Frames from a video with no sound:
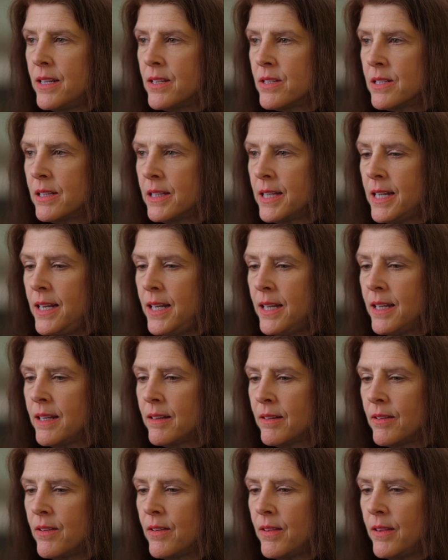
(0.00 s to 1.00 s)
is
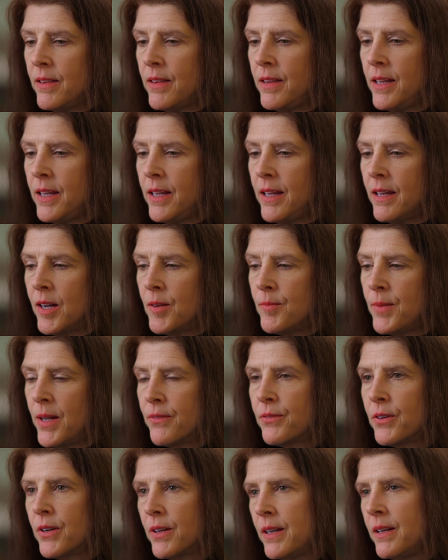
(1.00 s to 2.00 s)
leading the
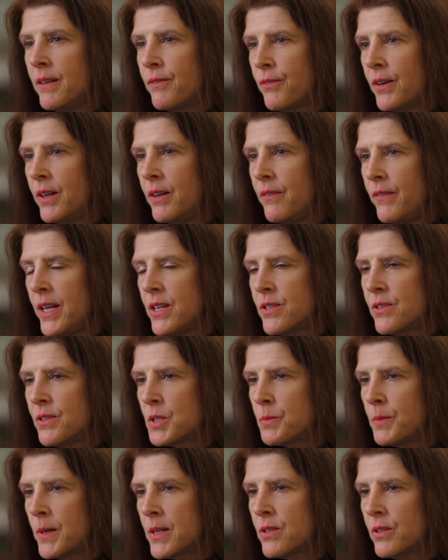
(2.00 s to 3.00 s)
effort for innovation,
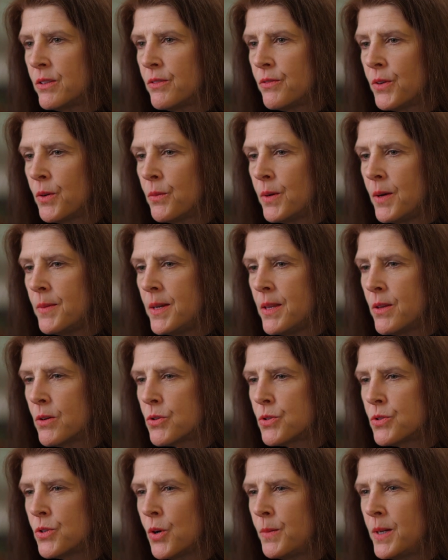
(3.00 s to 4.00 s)
especially for women.
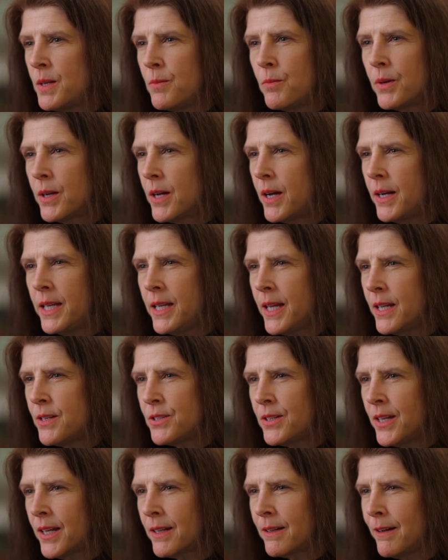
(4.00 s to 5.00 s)
There's so many
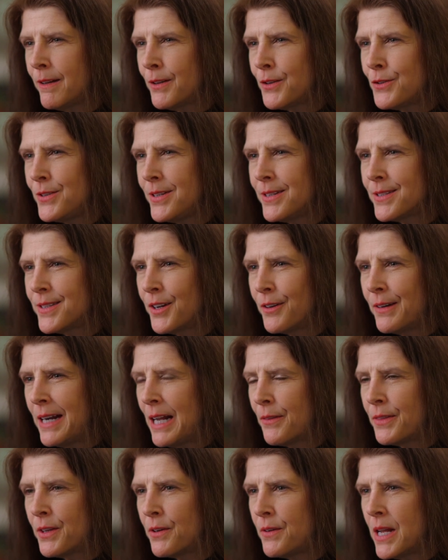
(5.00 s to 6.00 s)
cutting-edge technologies that are
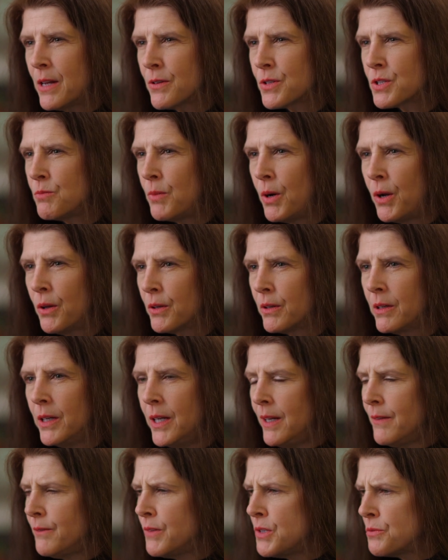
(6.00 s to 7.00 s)
out there now, smaller
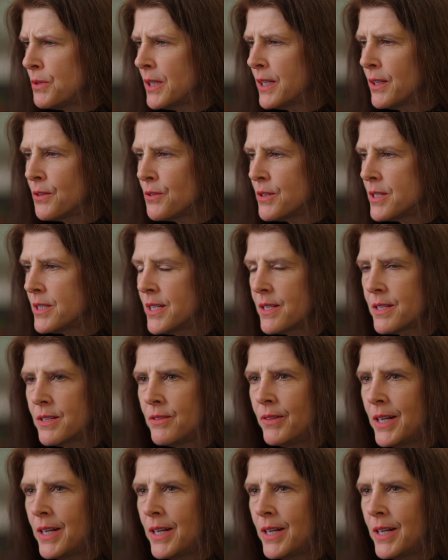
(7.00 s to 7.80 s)
ventricular assist